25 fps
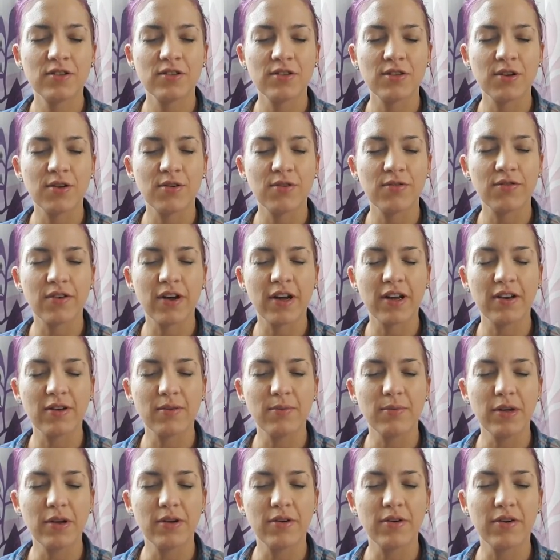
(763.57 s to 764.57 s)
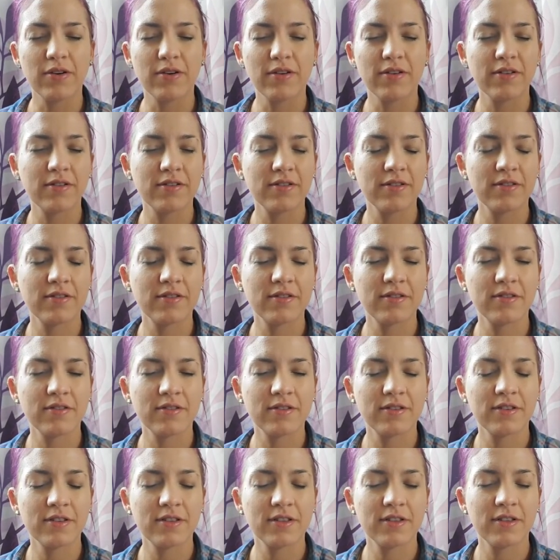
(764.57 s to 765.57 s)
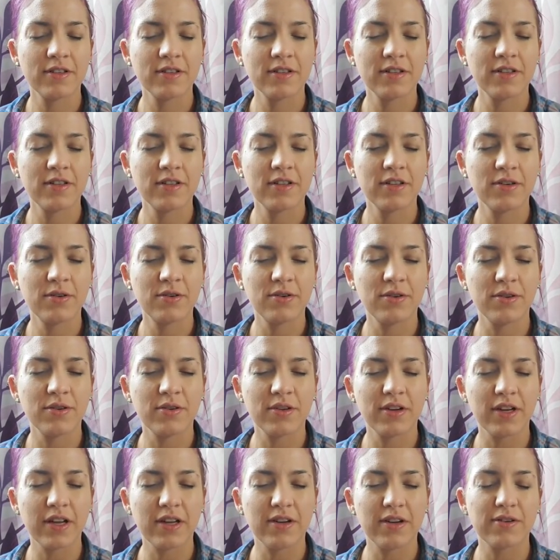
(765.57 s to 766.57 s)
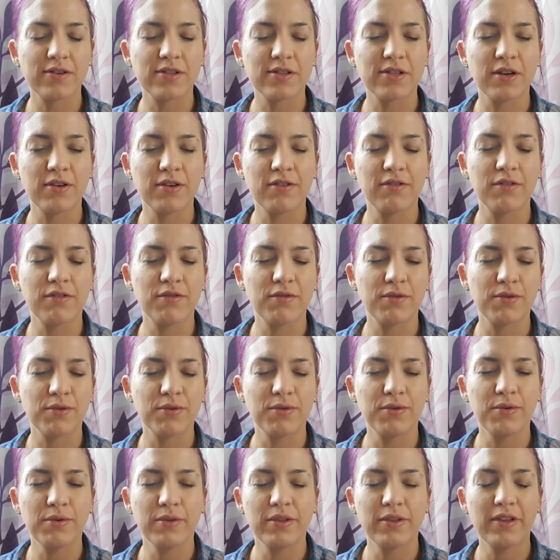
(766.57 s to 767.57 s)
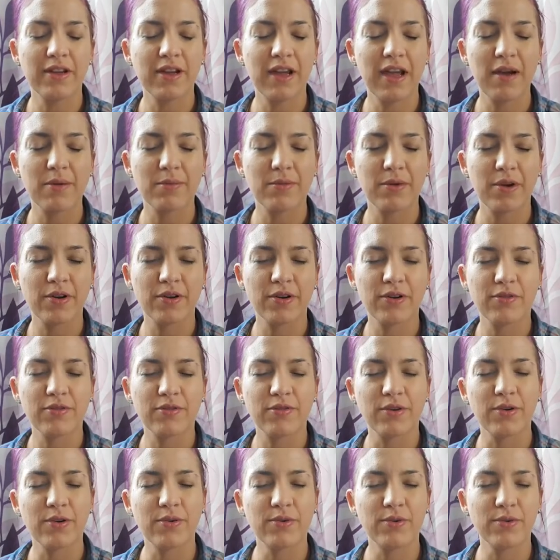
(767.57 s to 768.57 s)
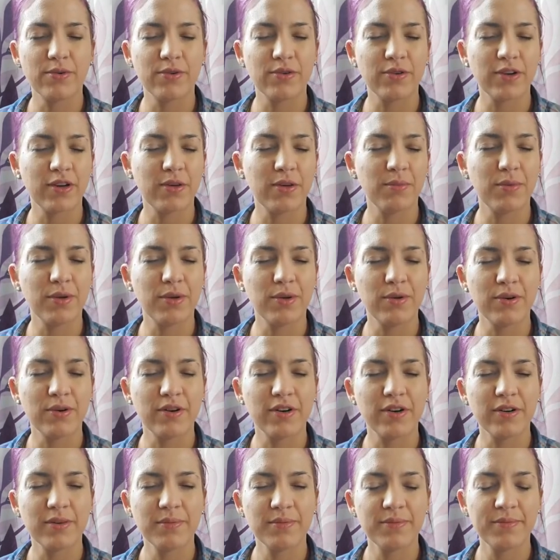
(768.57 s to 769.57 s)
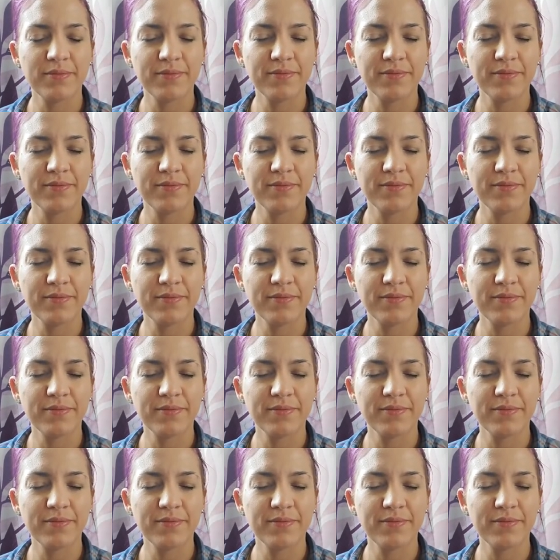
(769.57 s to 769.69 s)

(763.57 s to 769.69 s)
to go find a mirror or look at yourself through the camera on your phone or computer,